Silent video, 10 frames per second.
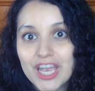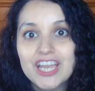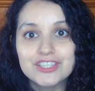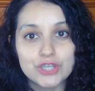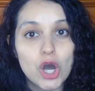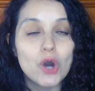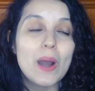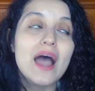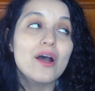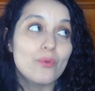So
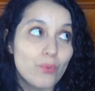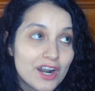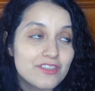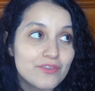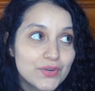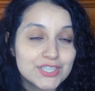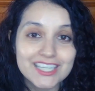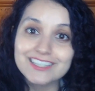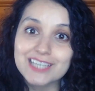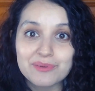one of the first
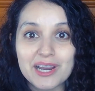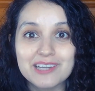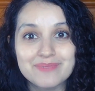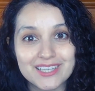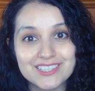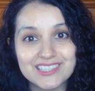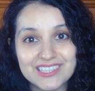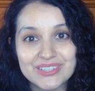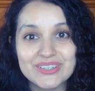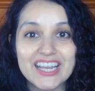things they recommend to
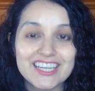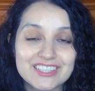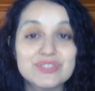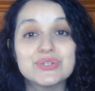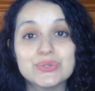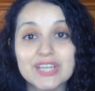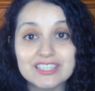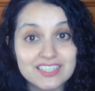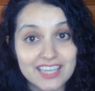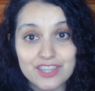do is to get
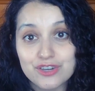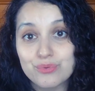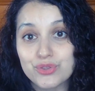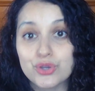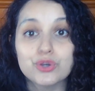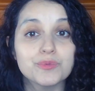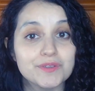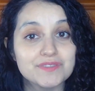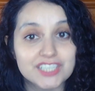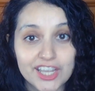together with a group of
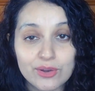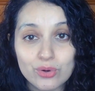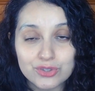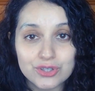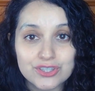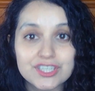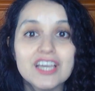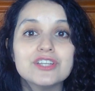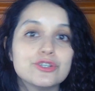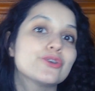stakeholders
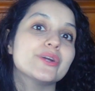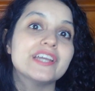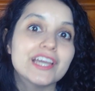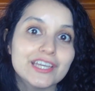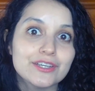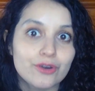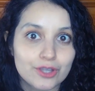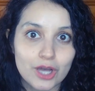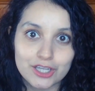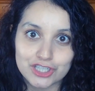to create your
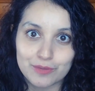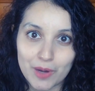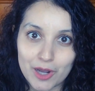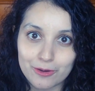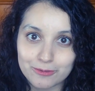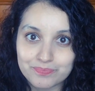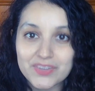logic model.